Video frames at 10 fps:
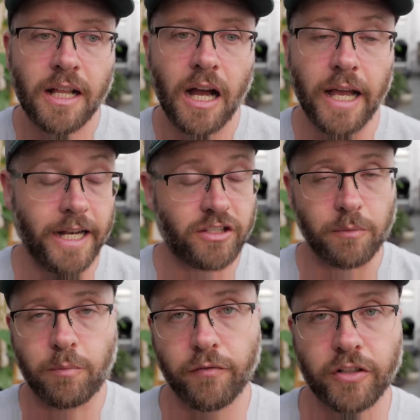uh, and it's
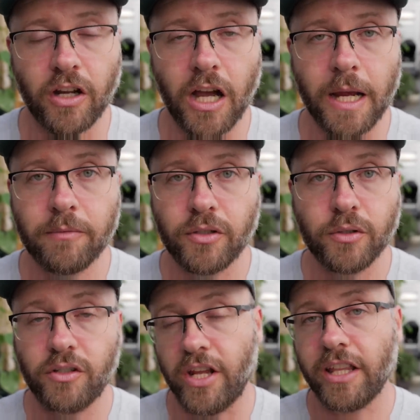the perfect time
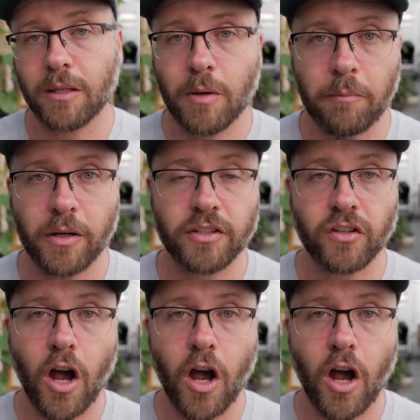to take them up on this